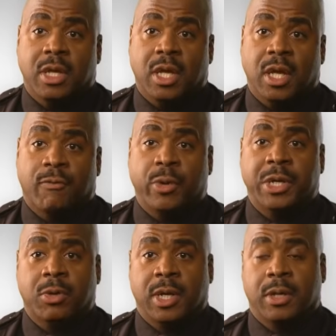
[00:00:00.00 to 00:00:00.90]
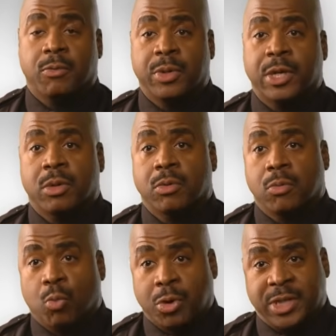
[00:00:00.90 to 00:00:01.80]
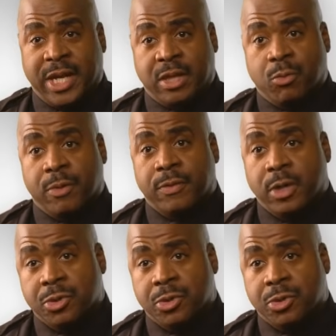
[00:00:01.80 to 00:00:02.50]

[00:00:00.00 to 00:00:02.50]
if we don't work together with other